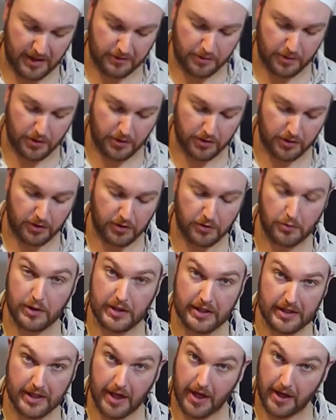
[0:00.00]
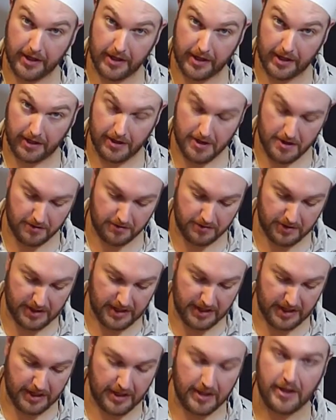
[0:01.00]
I've got 3 garlic cloves
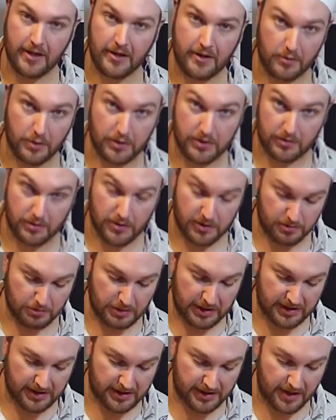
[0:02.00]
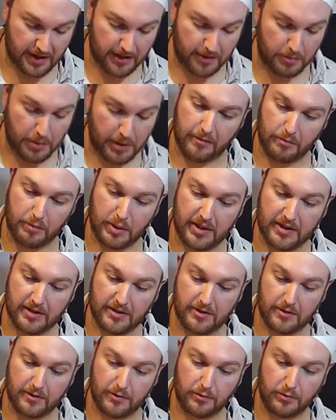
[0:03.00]
here, which I've just minced up. A
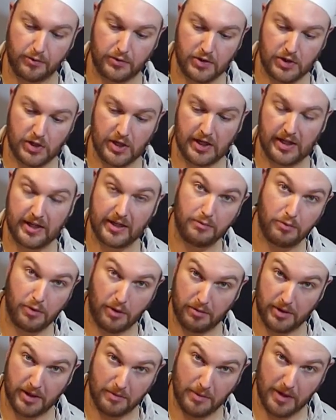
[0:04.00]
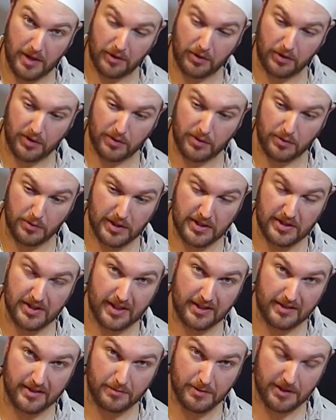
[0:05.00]
piece of chilli, probably about 3
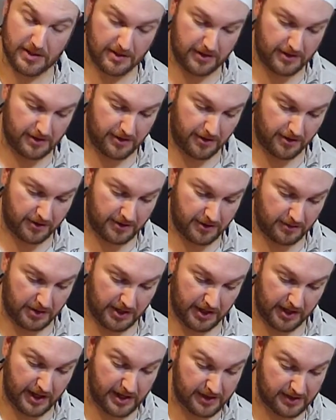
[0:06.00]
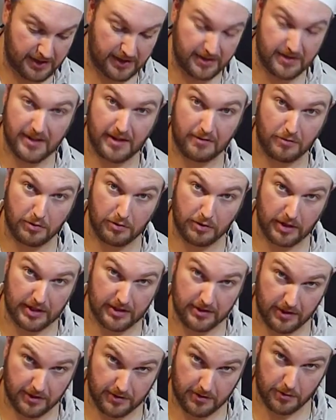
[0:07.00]
centimetres long, something like that. Season everything
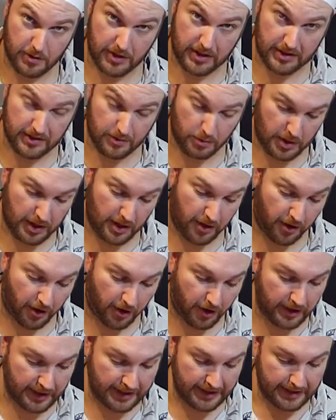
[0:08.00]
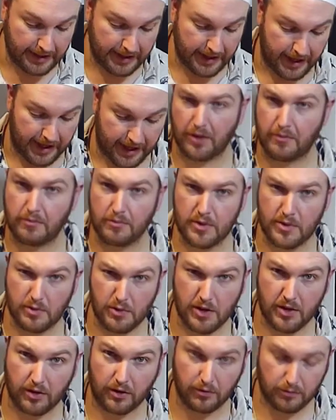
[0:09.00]
because I want this a bit hot. Thumb's
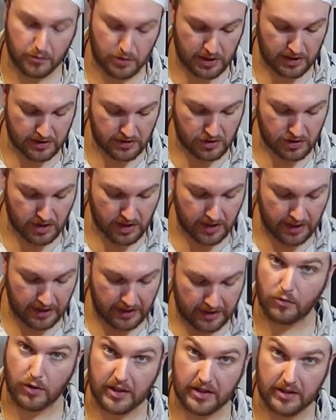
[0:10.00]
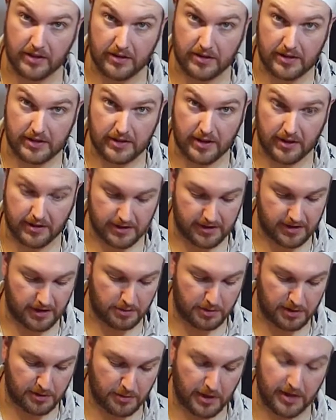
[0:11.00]
worth of ginger, really nicely diced
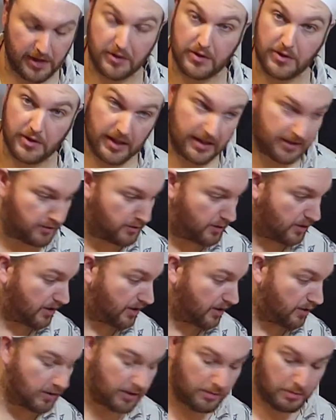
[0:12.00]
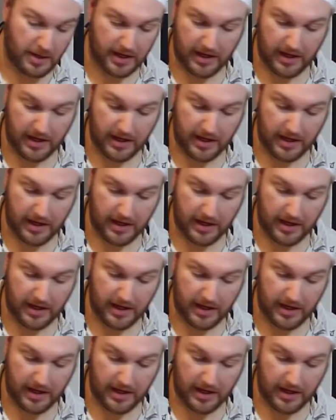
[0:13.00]
up as well. So that's all going to go in the